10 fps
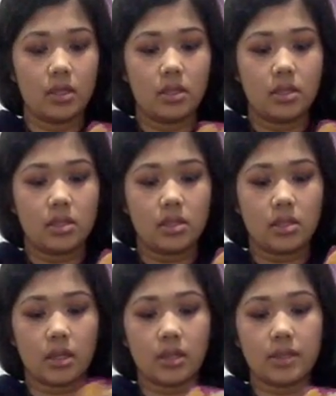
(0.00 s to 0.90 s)

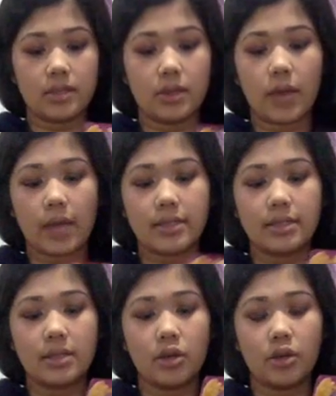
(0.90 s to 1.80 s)
Nice. Okay,
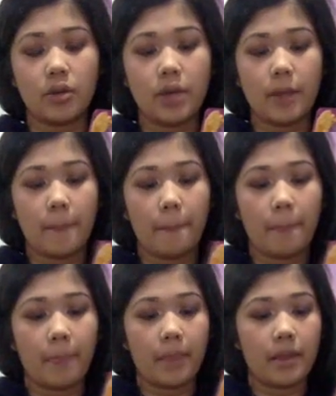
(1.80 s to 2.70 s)
so
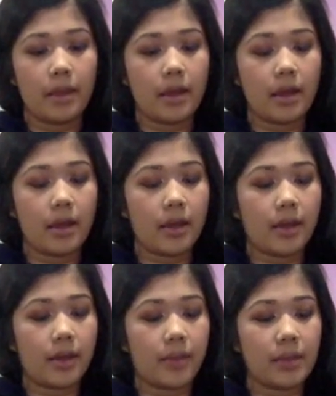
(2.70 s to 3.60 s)

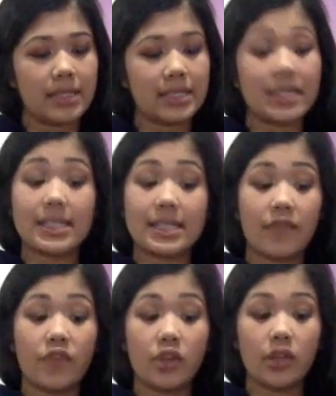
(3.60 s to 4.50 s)
it says, it is safe
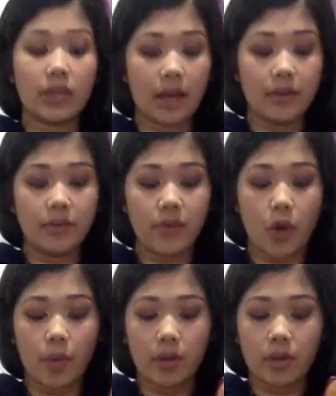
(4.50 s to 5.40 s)
for you to love.
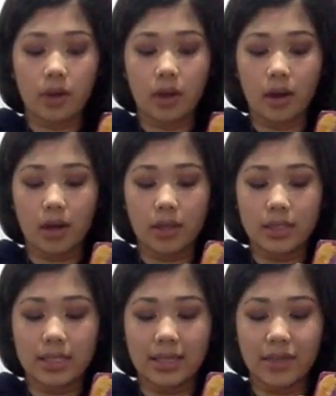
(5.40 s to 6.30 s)
Open your heart
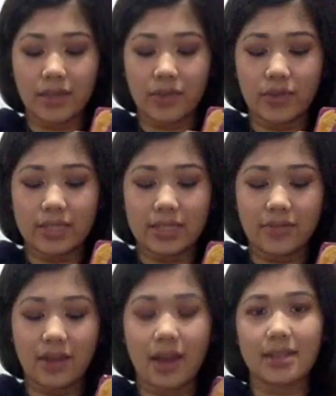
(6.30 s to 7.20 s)
to give and receive
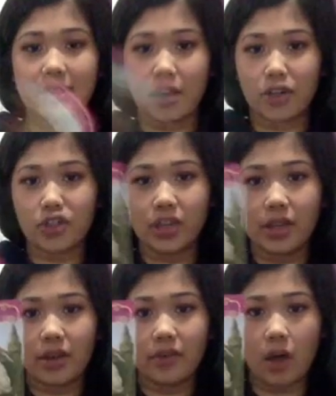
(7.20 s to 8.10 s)
the highest energy
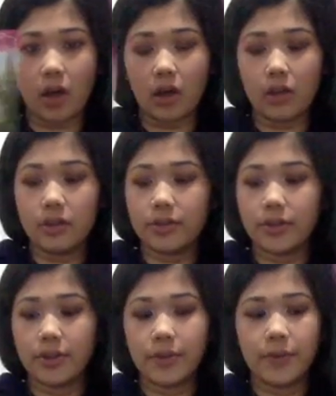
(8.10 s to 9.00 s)
of all.
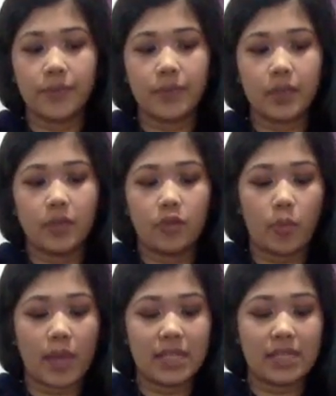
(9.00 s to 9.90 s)

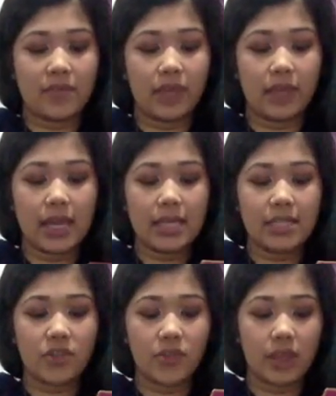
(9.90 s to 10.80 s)
Romantic feelings.
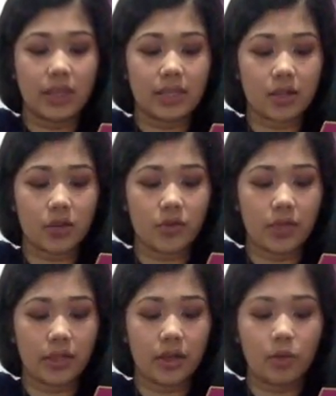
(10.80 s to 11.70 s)
Your feelings are
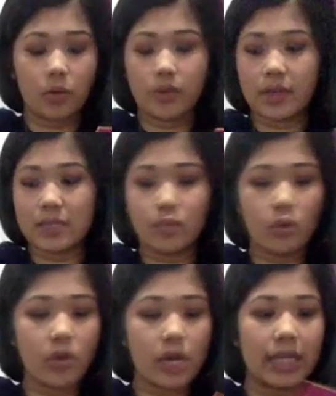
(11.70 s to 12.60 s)
real and worth
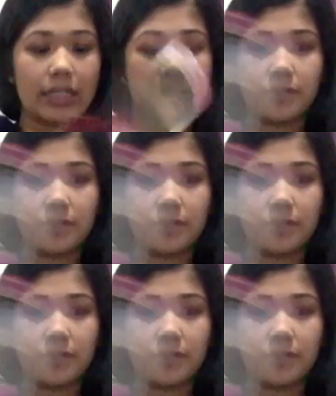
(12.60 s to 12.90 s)
exploring.